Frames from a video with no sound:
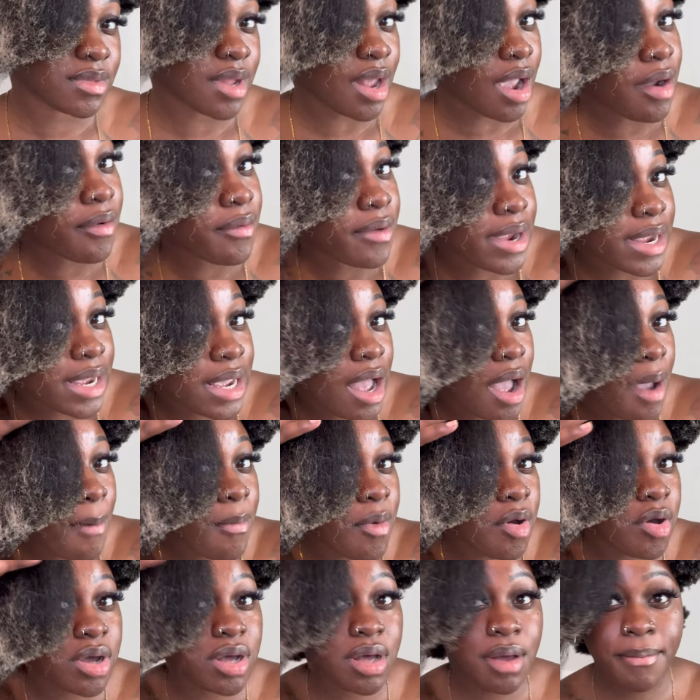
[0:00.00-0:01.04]
All right, I'm
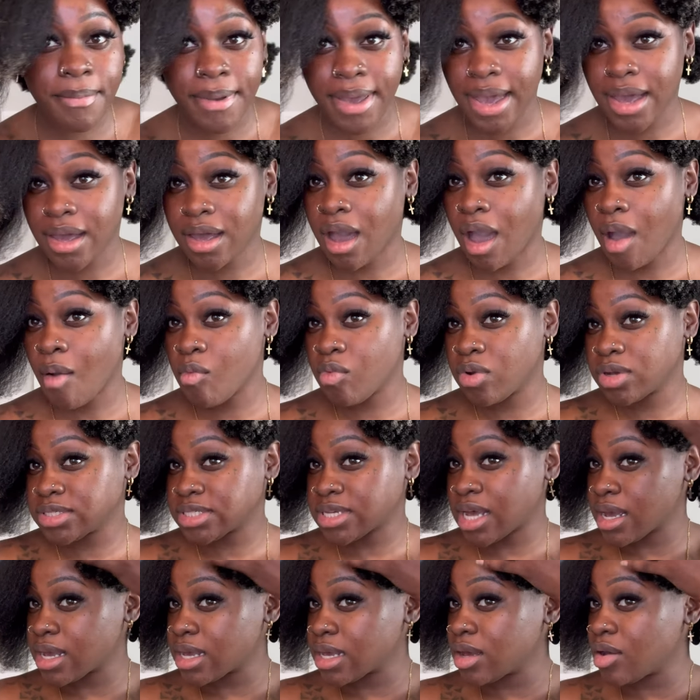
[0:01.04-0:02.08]
gonna come back once
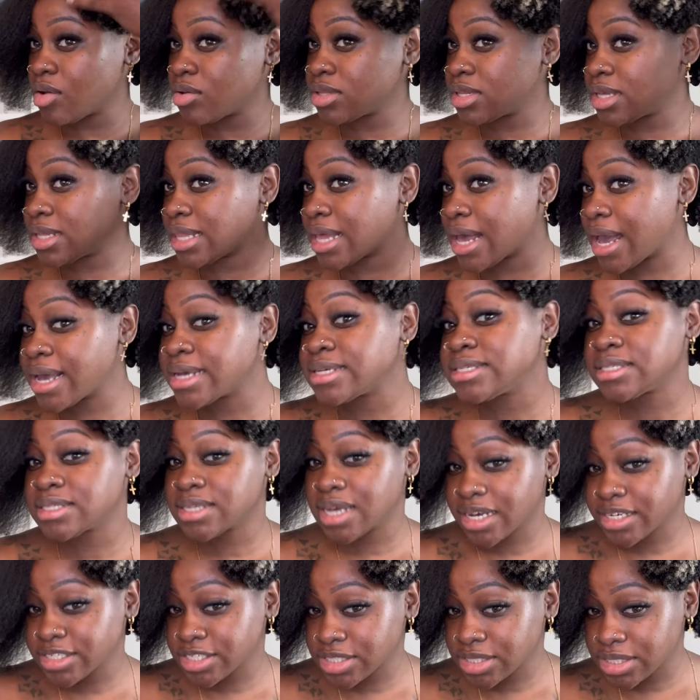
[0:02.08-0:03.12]
I get on the last
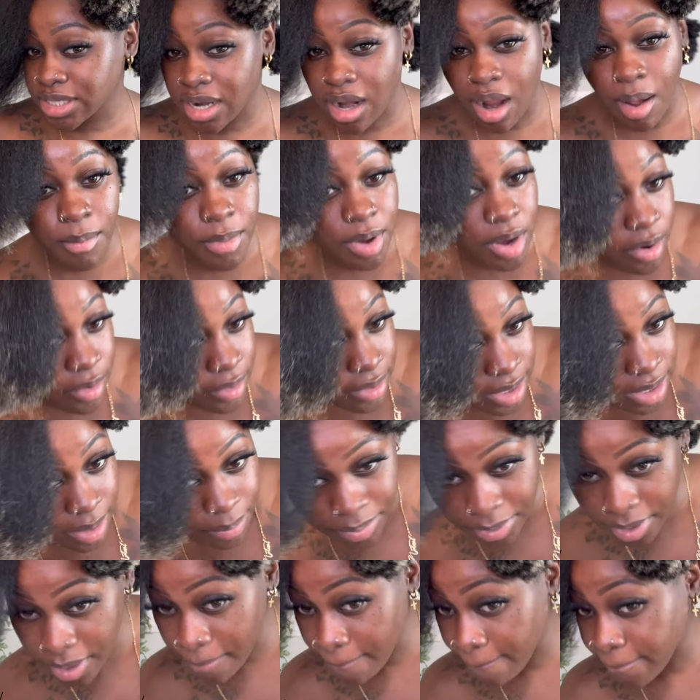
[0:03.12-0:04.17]
section. I'm gonna hurry up
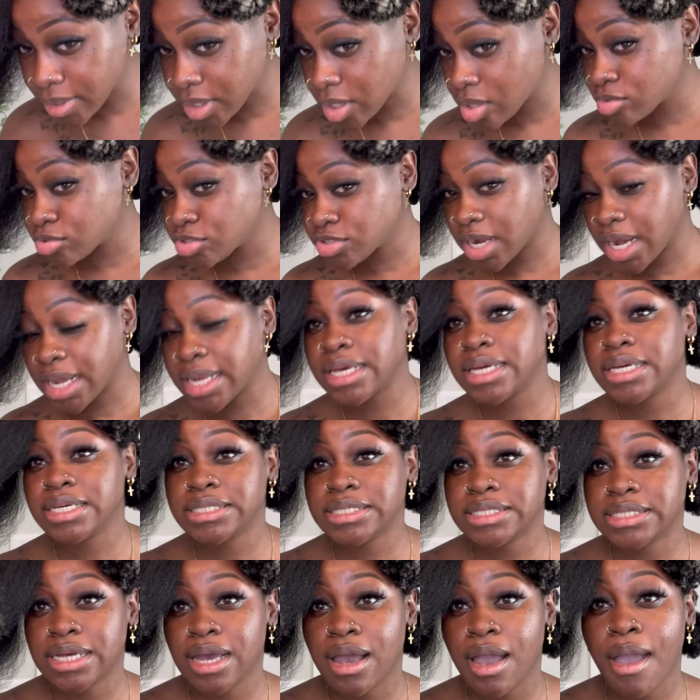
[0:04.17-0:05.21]
and blow dry
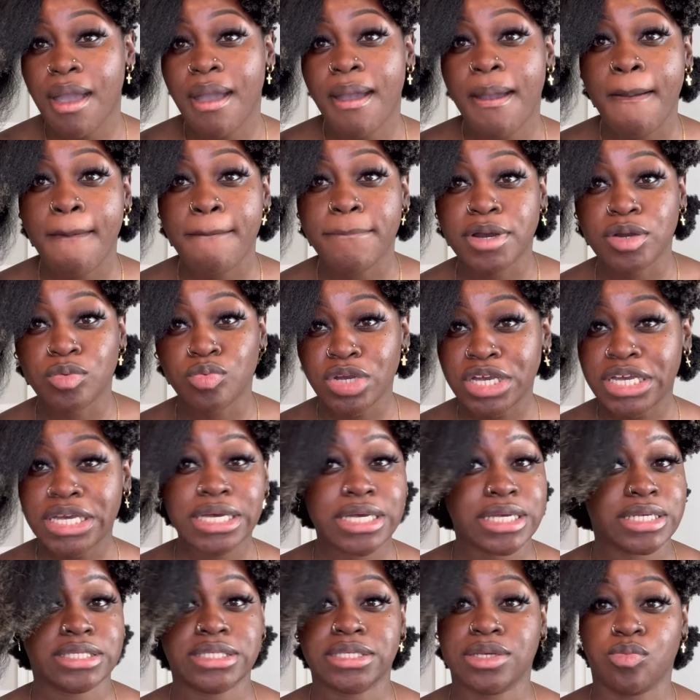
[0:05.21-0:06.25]
this, but we
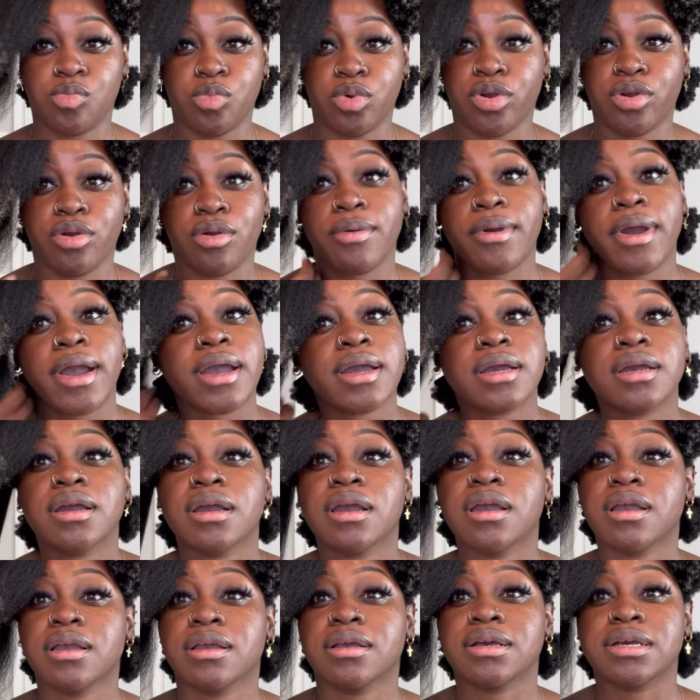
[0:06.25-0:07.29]
getting somewhere, all right?
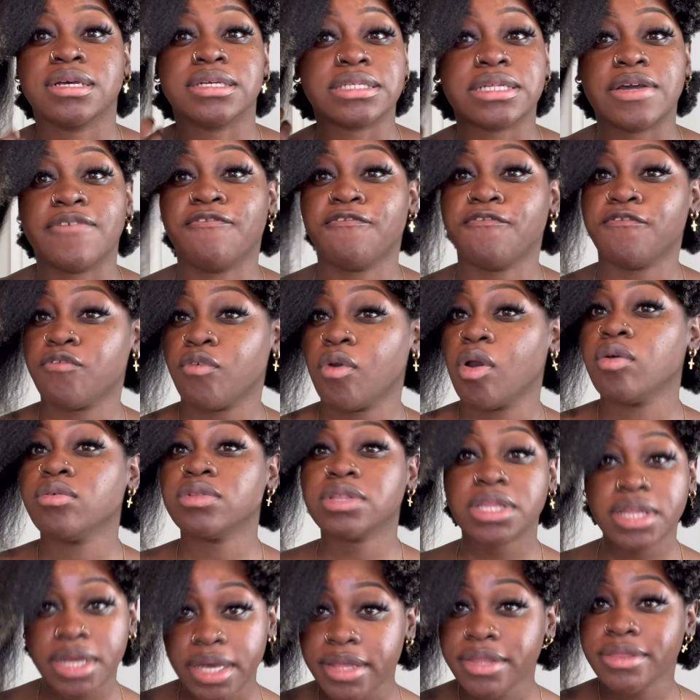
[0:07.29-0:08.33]
Cause the fro
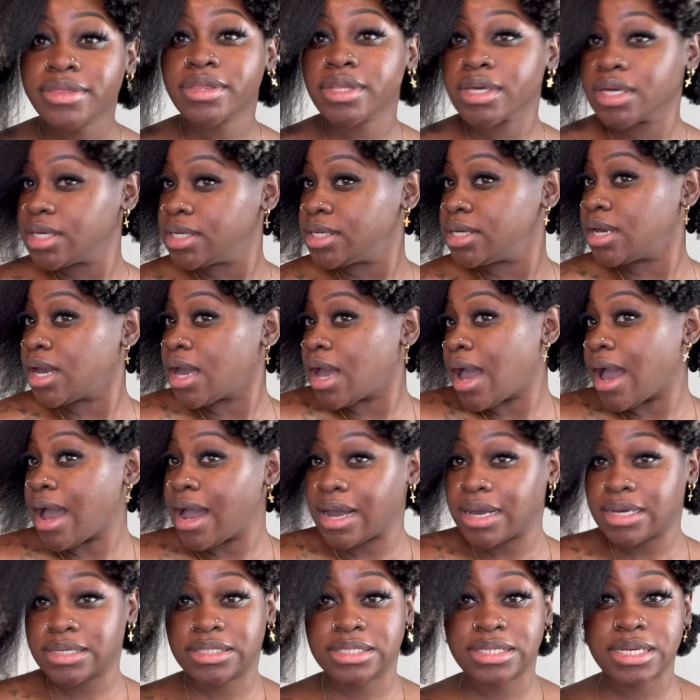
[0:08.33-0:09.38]
length
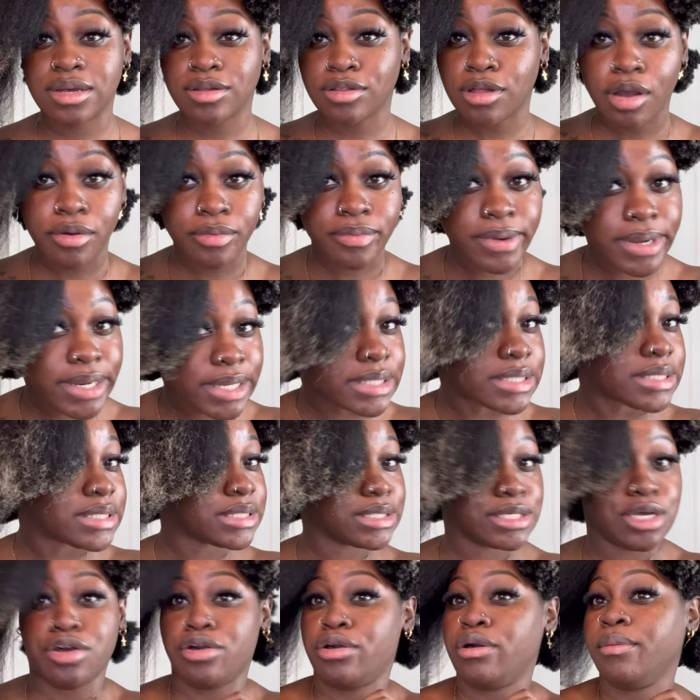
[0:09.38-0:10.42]
cocktail already. It's
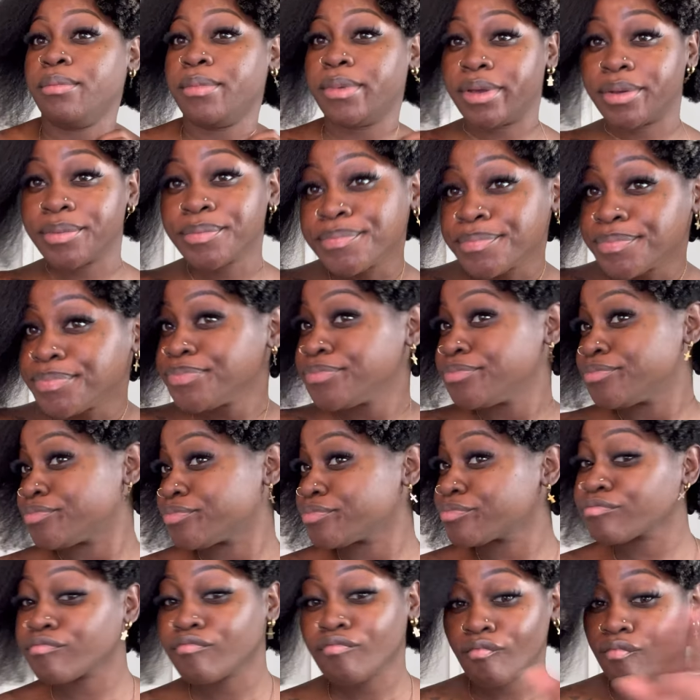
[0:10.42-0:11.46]
coming.
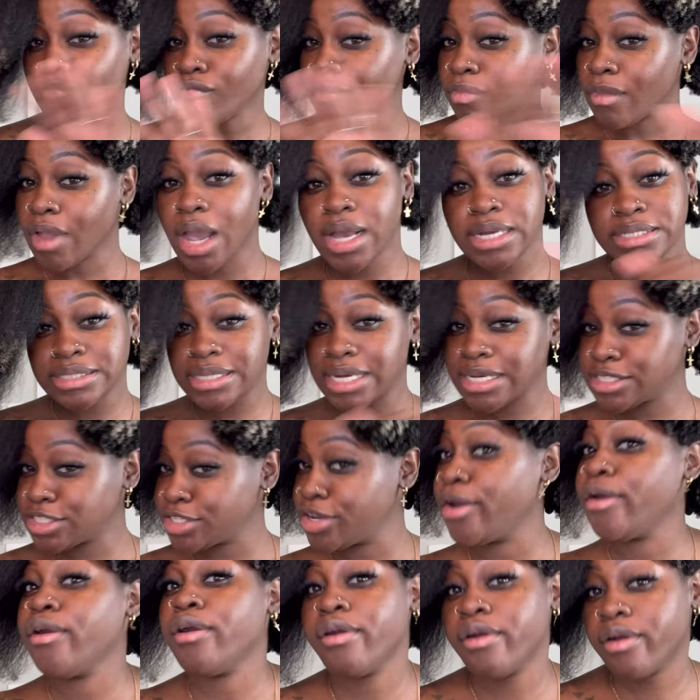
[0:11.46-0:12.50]
Stay
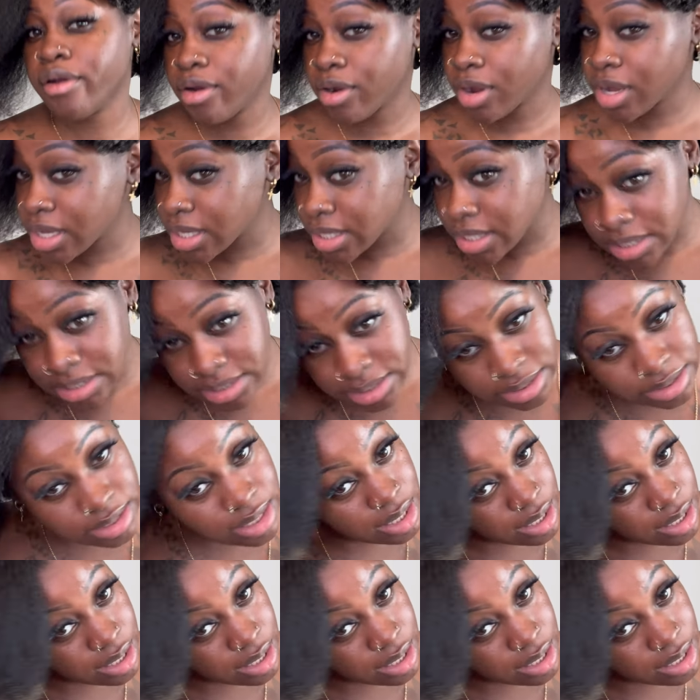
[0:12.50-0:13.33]
turned, cause